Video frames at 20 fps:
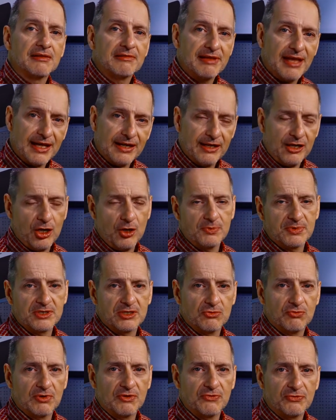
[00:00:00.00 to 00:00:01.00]
That helps
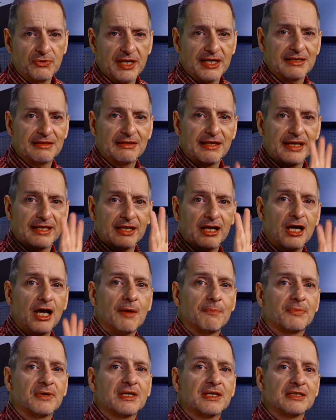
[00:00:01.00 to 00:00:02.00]
to reflect light
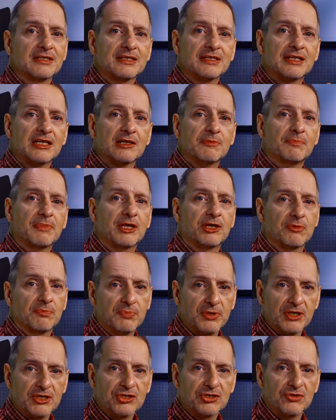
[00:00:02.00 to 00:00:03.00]
up to get a better
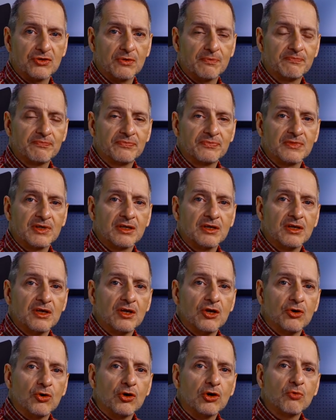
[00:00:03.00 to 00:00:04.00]
picture.
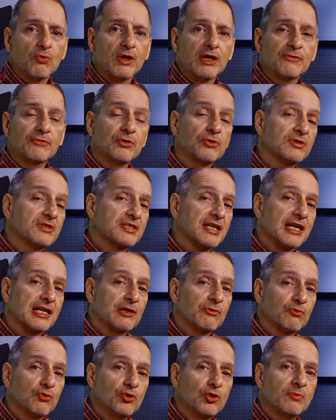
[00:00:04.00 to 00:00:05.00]
Or what if you're inside
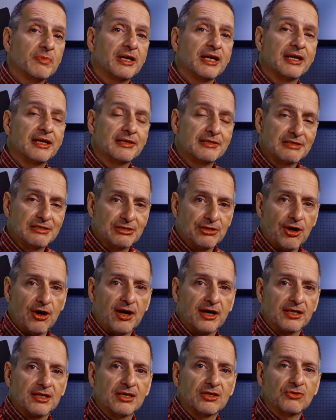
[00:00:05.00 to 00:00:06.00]
a room and it is
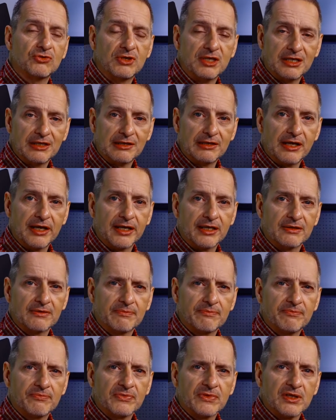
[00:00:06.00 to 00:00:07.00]
dark and you need a light?
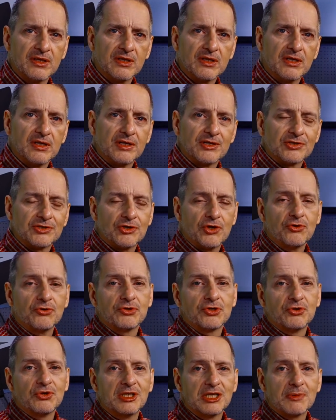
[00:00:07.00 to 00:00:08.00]
So
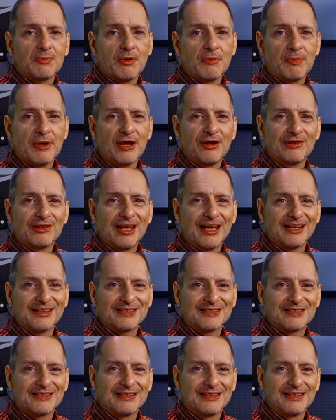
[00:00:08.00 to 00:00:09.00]
you need to prepare lights.